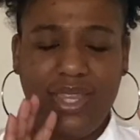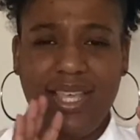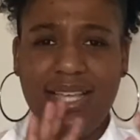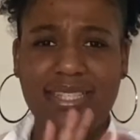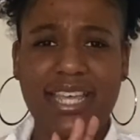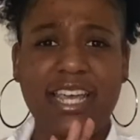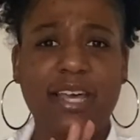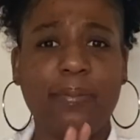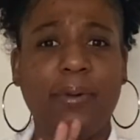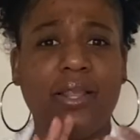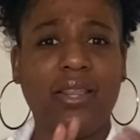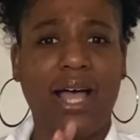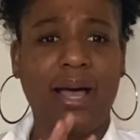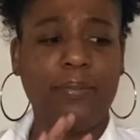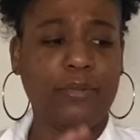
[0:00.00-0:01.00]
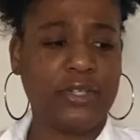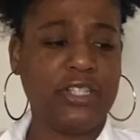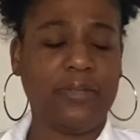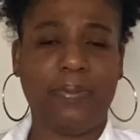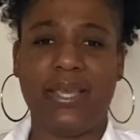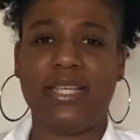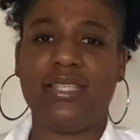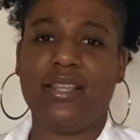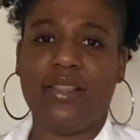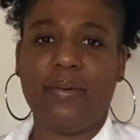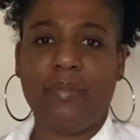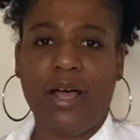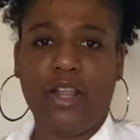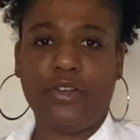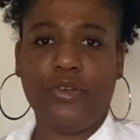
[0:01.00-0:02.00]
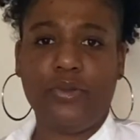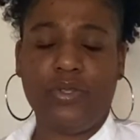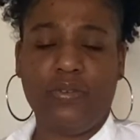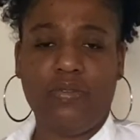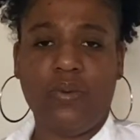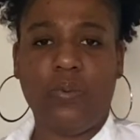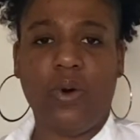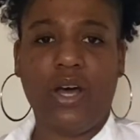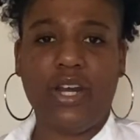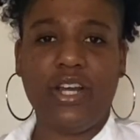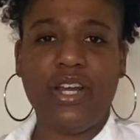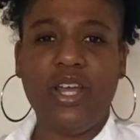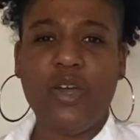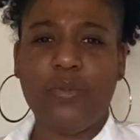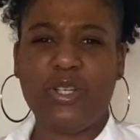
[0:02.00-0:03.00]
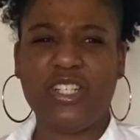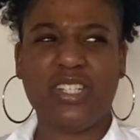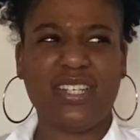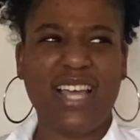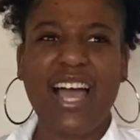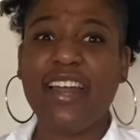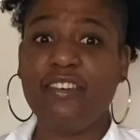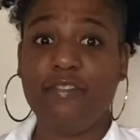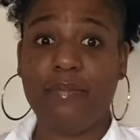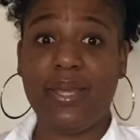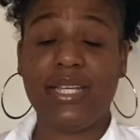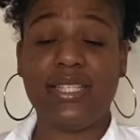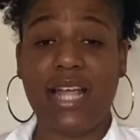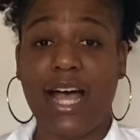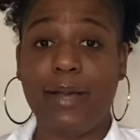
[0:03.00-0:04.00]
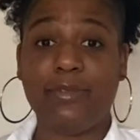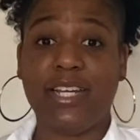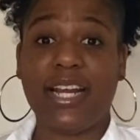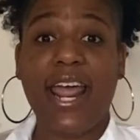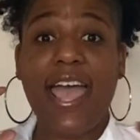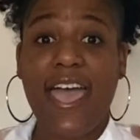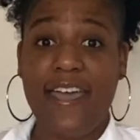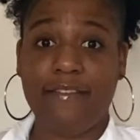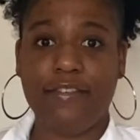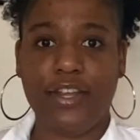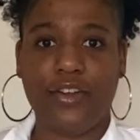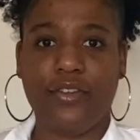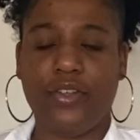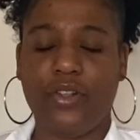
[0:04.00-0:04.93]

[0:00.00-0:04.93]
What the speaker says: take up a lot more space than the molecules of the water, which kind of makes the object heavier than